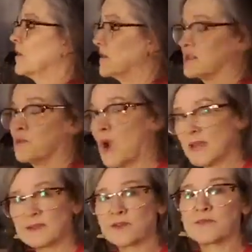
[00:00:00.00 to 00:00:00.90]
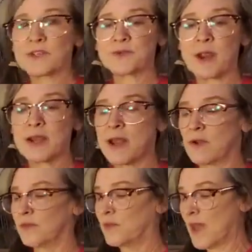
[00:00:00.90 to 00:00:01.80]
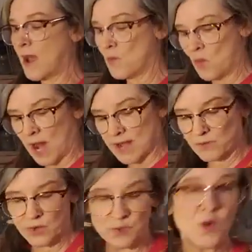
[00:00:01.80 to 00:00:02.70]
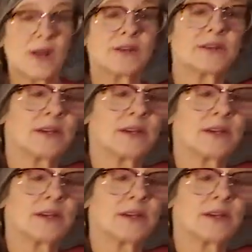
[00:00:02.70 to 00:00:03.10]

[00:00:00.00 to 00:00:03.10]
on this white surface right now, that white would want to